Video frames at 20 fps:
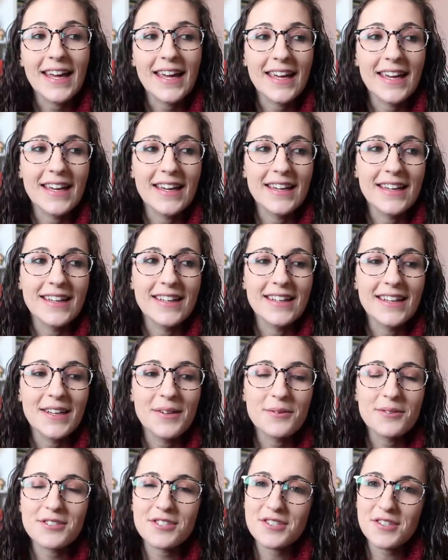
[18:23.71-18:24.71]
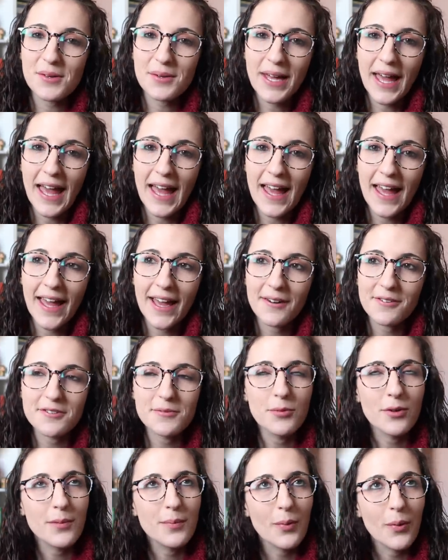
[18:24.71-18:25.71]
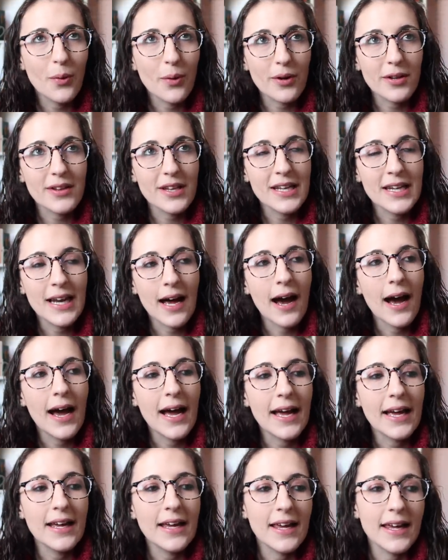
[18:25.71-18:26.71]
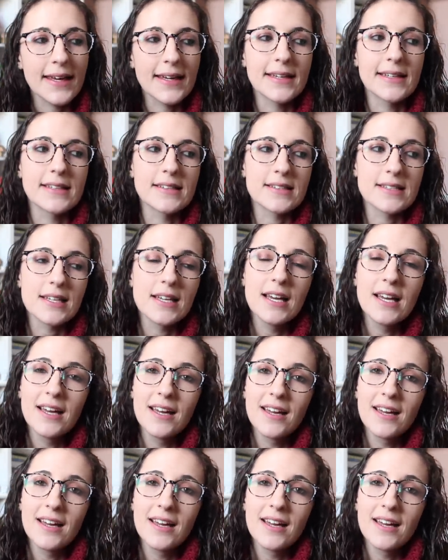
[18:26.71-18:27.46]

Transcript: And it was just okay. I was more bored than not, and